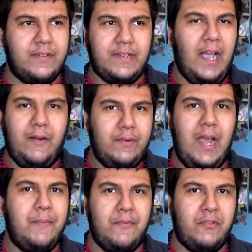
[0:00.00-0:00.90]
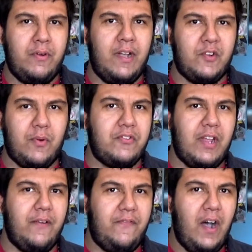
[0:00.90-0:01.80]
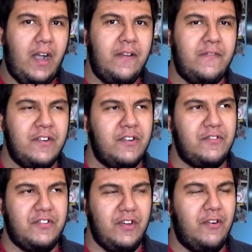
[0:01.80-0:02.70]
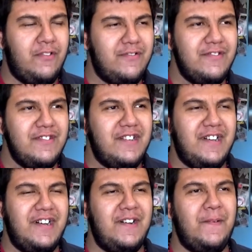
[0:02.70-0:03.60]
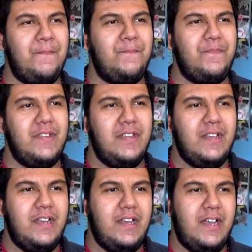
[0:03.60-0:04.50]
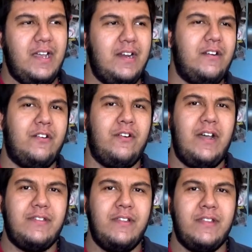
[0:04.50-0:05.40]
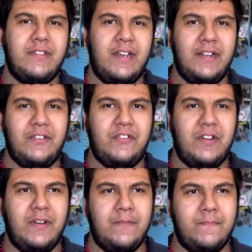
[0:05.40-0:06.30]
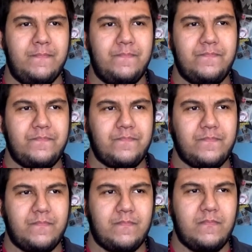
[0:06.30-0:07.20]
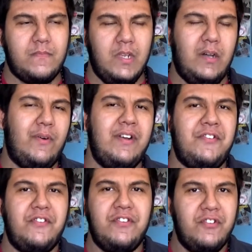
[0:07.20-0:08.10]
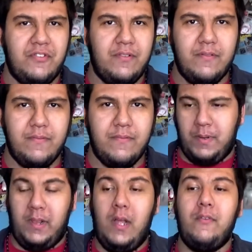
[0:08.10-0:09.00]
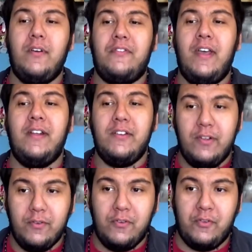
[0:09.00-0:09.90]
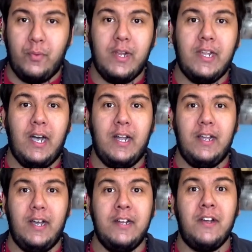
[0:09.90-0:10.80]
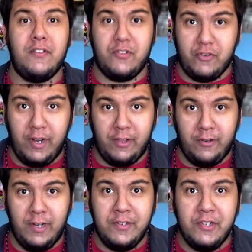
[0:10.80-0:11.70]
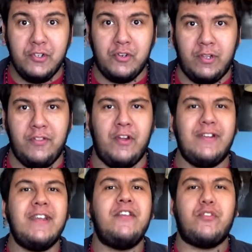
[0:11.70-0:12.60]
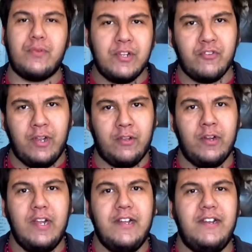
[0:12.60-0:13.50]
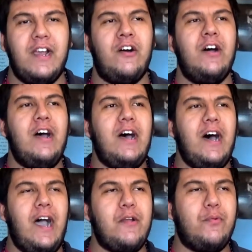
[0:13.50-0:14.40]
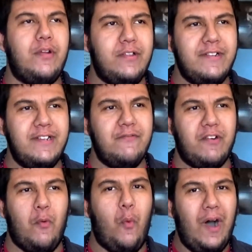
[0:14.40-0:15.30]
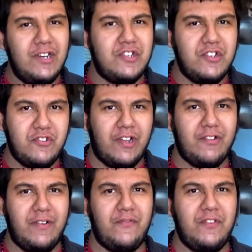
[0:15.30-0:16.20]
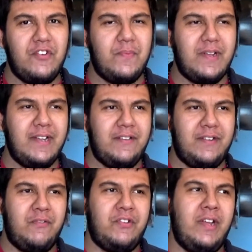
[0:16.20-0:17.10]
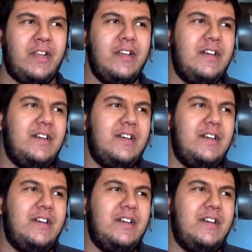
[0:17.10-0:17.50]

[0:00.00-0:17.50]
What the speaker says: kind of what happened with Tony Hawk's Pro Skater 5, you know? So, I don't know. I think that that's a wise decision. But along with that news, we got another trailer, a new trailer, their E3 trailer. Now, I really didn't want to watch the trailer at first because I was like,